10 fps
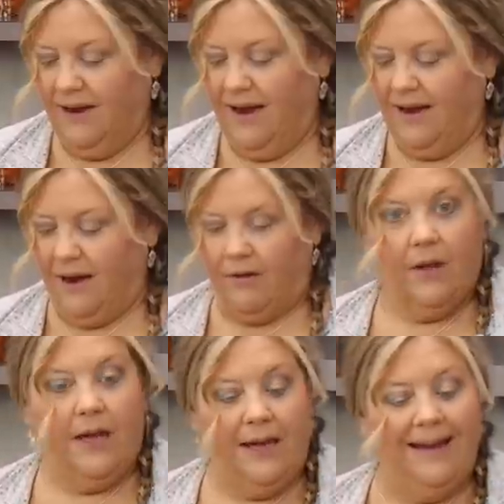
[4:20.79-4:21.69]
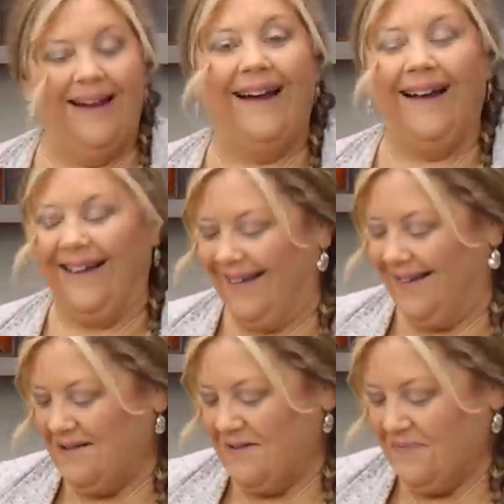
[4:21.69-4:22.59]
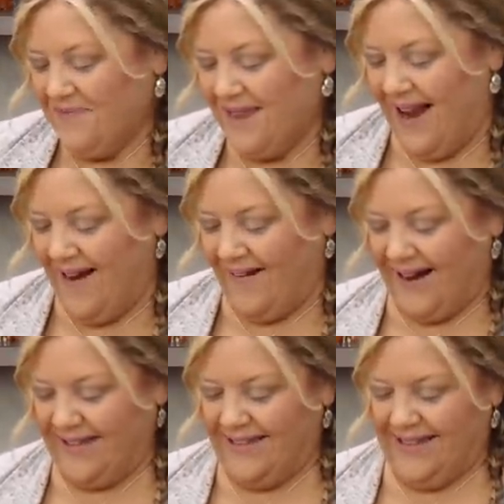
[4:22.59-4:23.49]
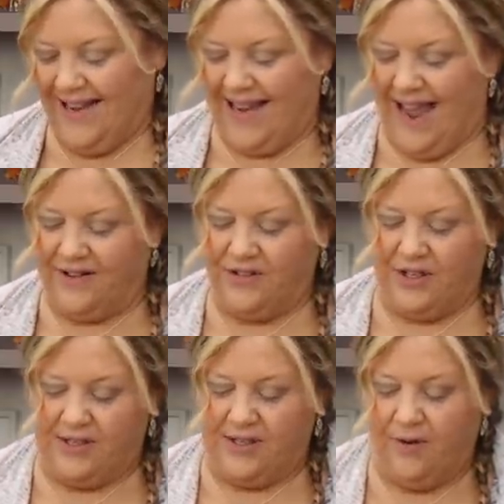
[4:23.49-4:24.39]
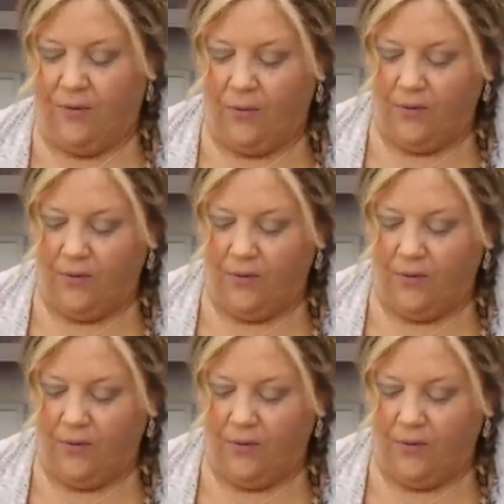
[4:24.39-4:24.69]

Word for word: Eh, not really. All right, again, just